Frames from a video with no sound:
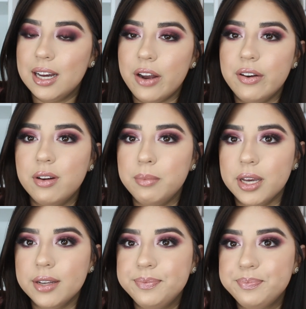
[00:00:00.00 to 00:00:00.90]
I don't know,
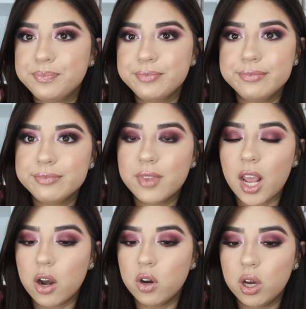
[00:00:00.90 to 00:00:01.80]
man.
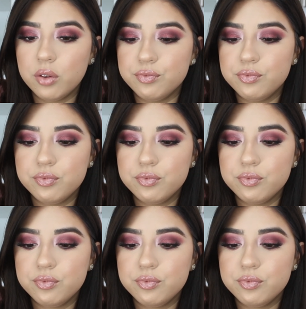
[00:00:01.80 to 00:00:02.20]
I don't know.